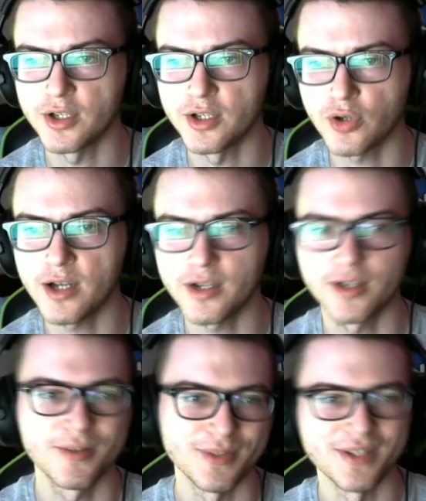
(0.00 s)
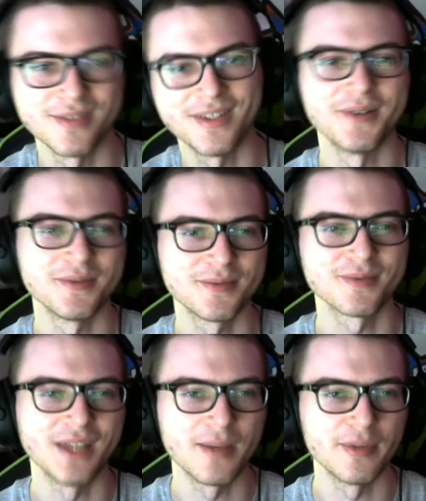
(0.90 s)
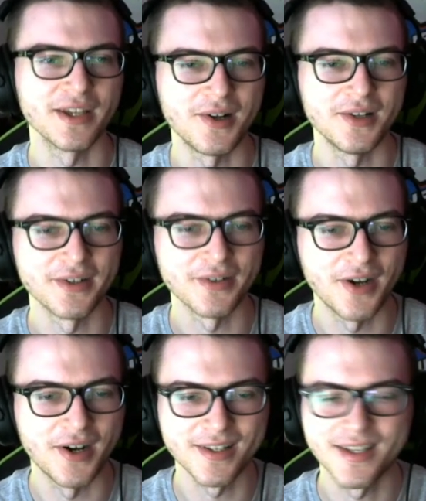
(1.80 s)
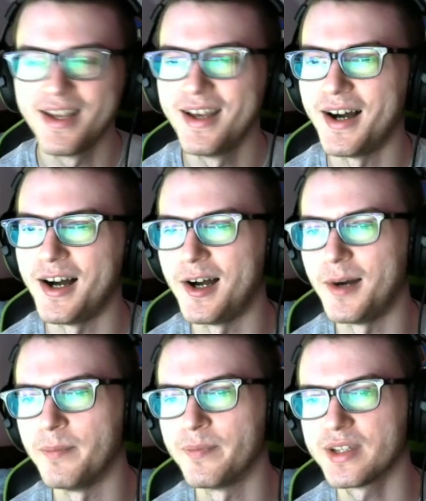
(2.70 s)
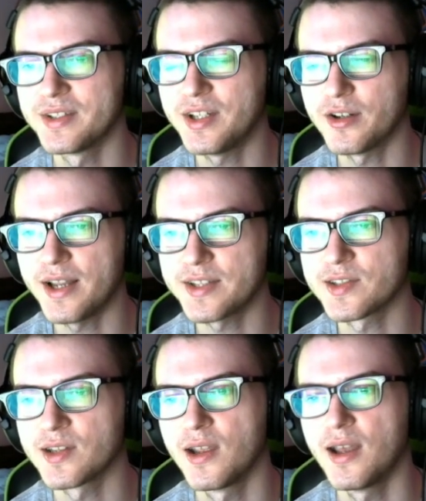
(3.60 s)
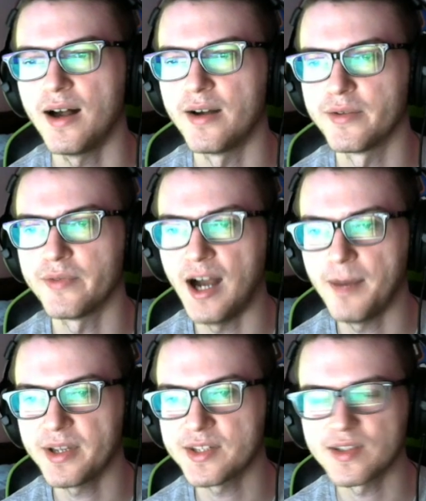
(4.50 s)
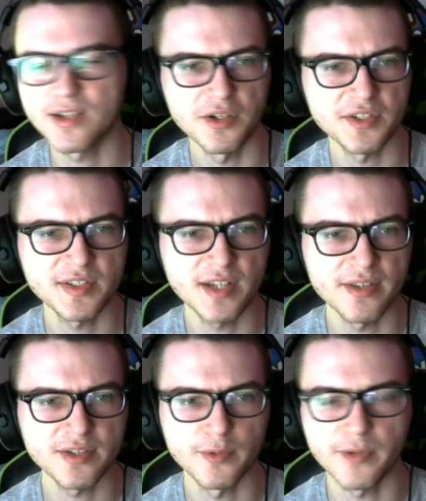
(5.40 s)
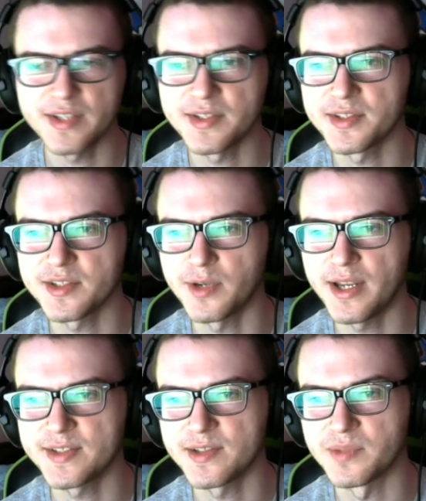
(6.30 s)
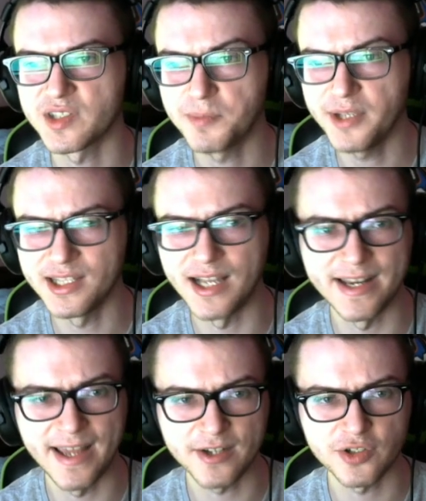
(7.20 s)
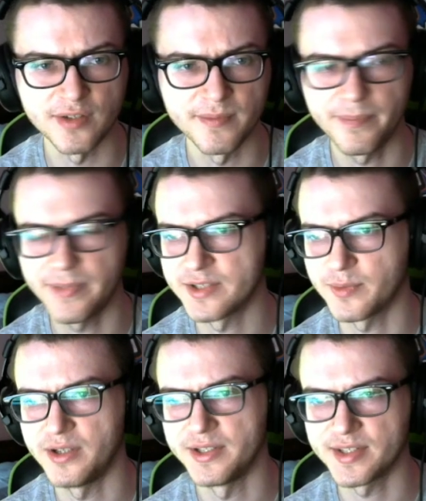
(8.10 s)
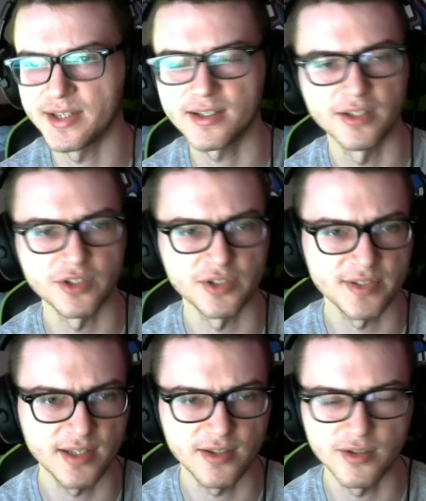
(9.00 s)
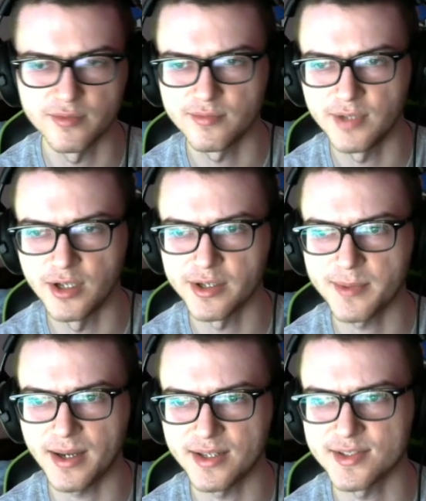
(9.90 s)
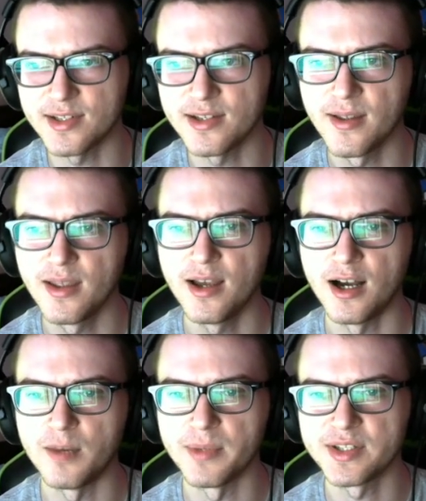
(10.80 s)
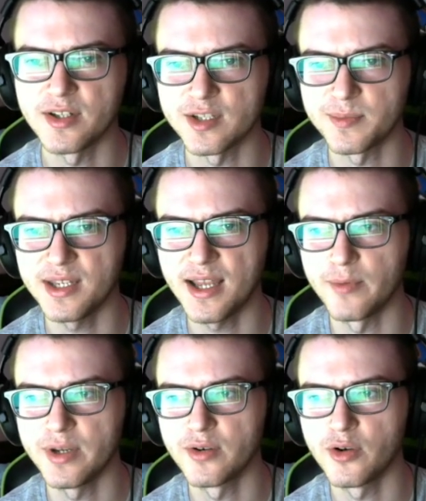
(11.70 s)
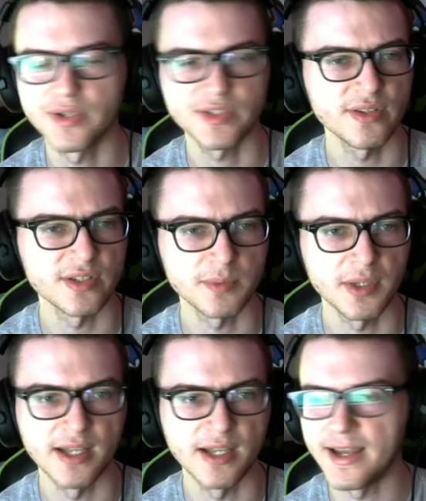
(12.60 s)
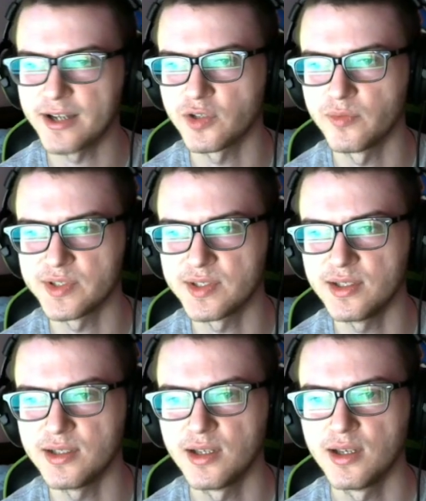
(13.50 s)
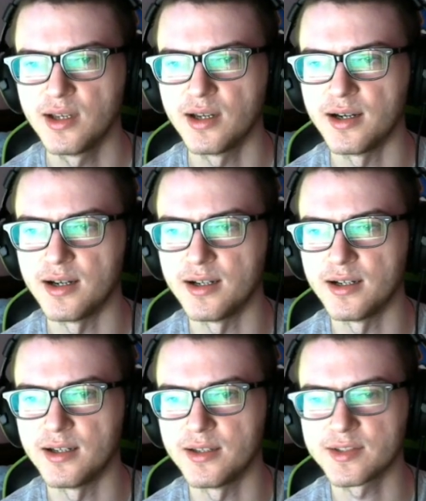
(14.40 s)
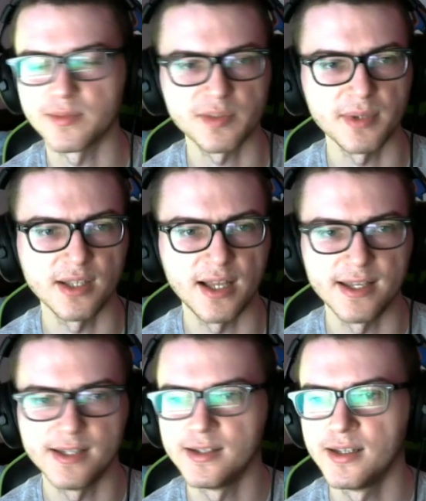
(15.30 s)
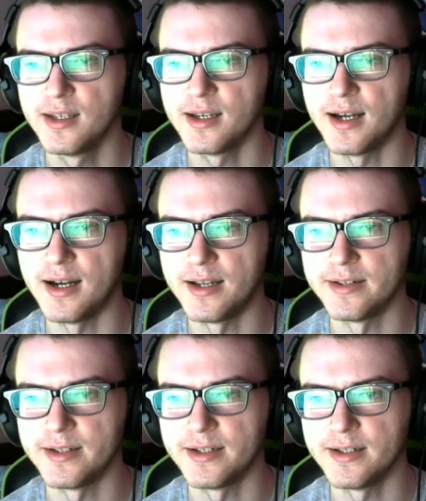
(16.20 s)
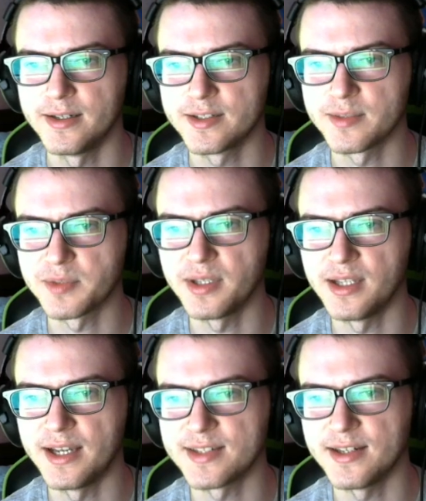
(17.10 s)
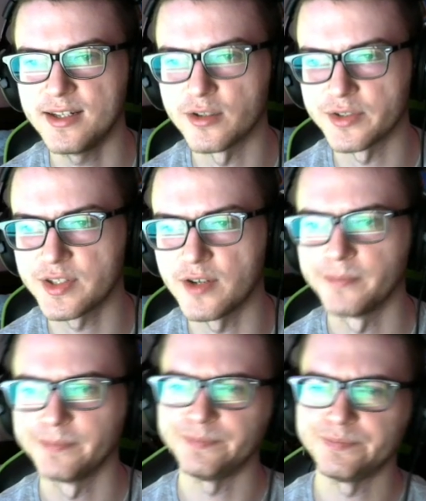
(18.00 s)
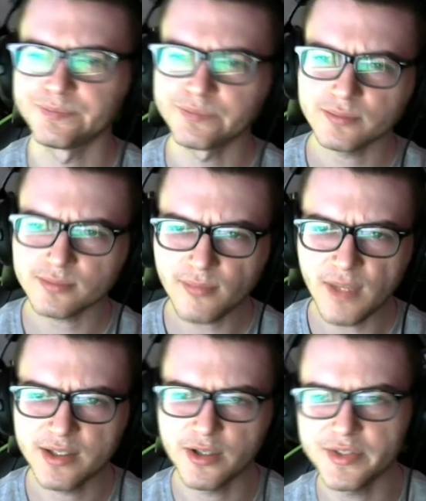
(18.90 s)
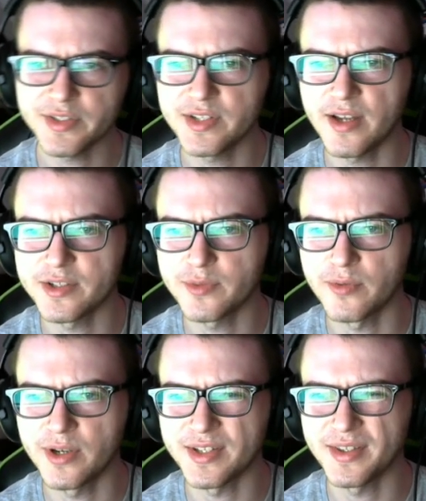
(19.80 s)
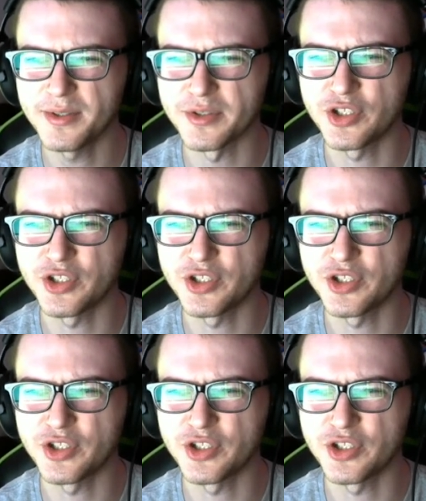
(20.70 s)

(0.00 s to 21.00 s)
truck, but, you know, labeling it all under the hog. TRS out of Opix. Curious to see how this one races. This one has some split line action, as well as like collisions that you expect to see in TRS. But yeah, we don't always see the split line action. We see some split lines on here. So Curious to see how this one runs. I think there's